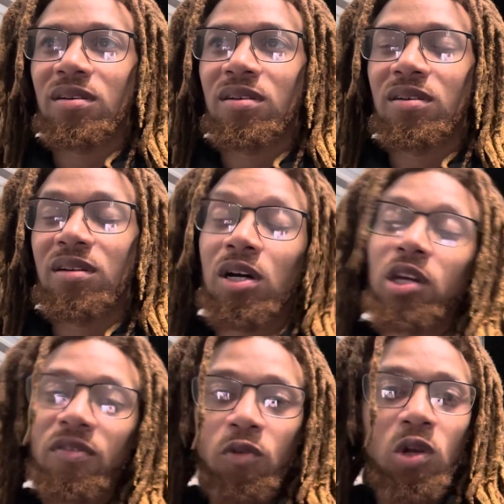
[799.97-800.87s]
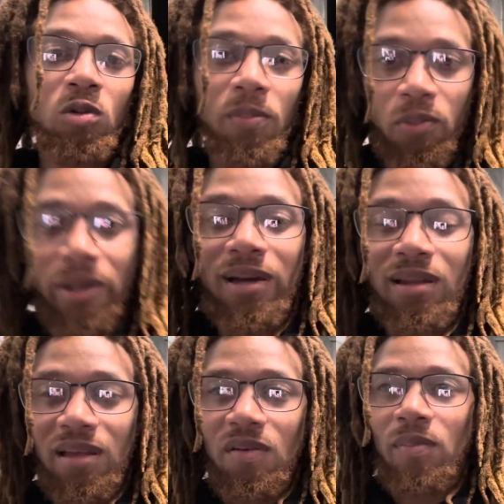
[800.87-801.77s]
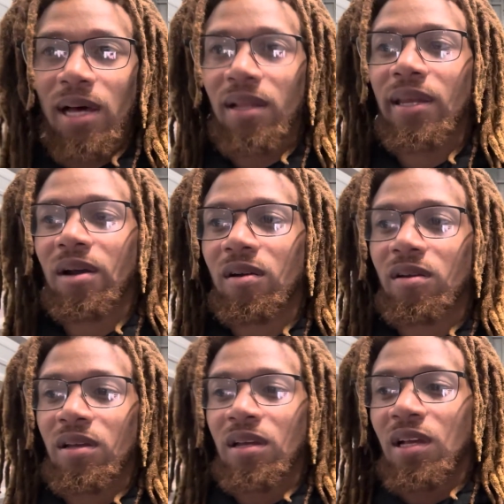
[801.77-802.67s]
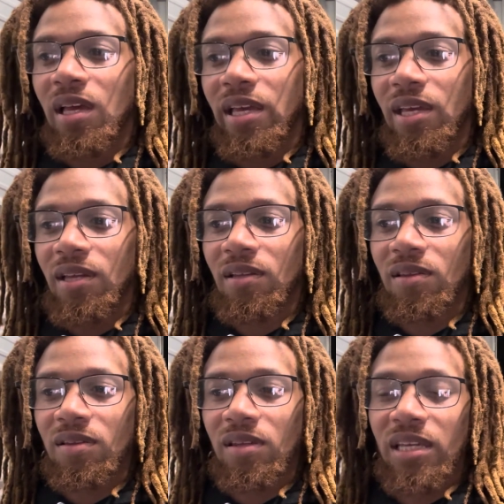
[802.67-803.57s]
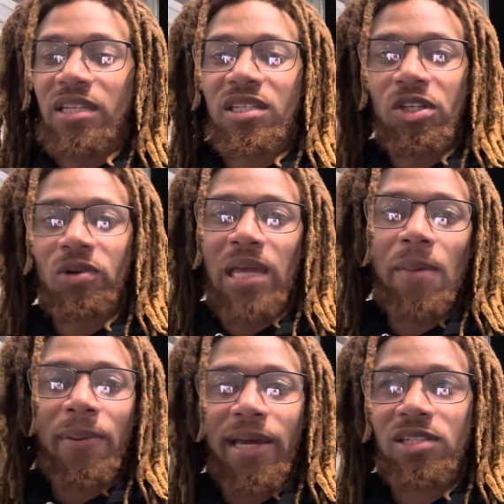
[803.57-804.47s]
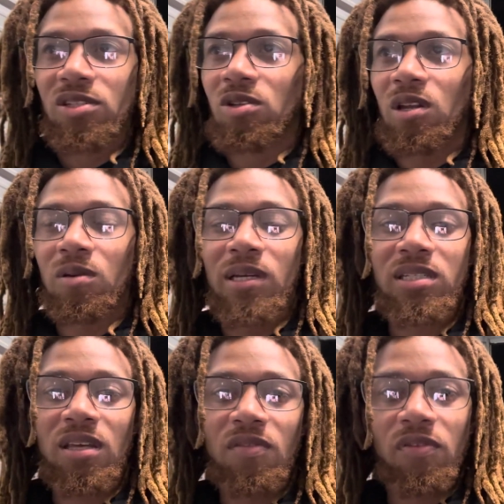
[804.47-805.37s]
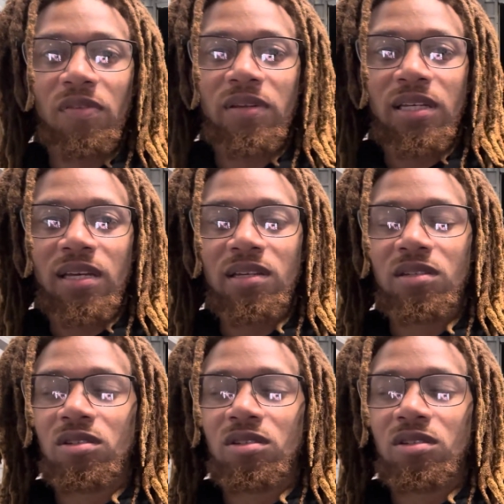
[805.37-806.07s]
141.11 mile an hour, and the ET on that pass, it only went 1058.